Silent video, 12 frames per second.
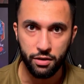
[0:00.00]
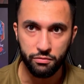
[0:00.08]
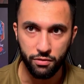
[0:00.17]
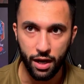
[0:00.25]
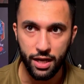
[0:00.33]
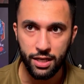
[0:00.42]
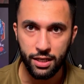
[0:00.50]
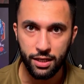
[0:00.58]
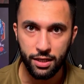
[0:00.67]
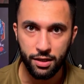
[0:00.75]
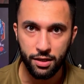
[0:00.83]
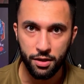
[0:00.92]
right
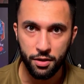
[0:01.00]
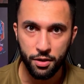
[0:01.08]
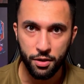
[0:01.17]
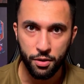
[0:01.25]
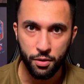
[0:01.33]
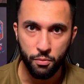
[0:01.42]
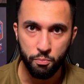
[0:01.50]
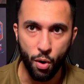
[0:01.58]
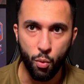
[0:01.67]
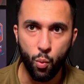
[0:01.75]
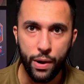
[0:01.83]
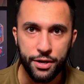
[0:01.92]

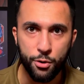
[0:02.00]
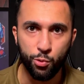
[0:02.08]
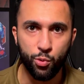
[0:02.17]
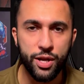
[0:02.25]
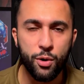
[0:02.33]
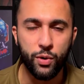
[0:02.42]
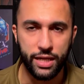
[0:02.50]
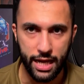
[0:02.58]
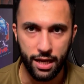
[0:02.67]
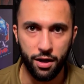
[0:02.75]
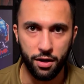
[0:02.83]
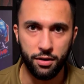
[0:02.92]
but when a real
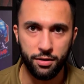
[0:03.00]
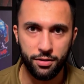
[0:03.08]
killer